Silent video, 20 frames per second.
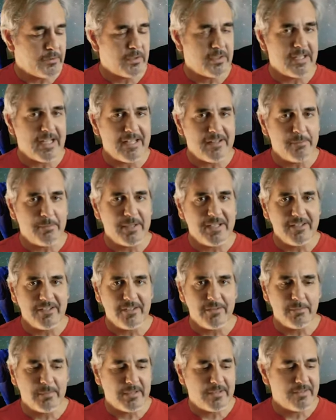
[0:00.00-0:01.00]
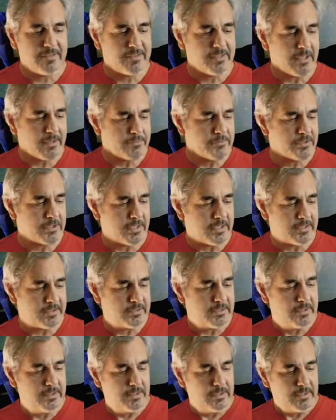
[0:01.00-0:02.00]
light painting my subject,
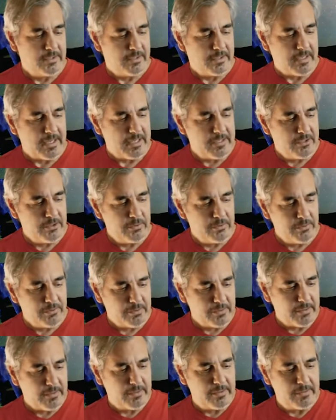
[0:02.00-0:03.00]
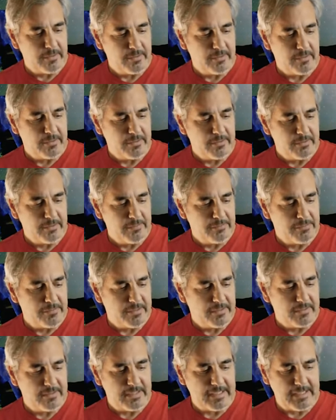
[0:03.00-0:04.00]
I use
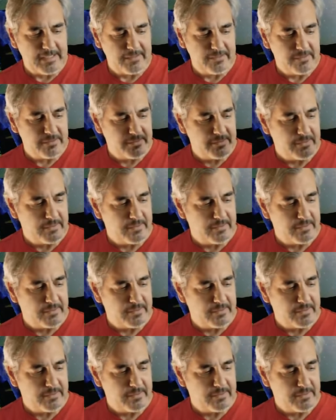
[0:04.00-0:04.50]
different lights.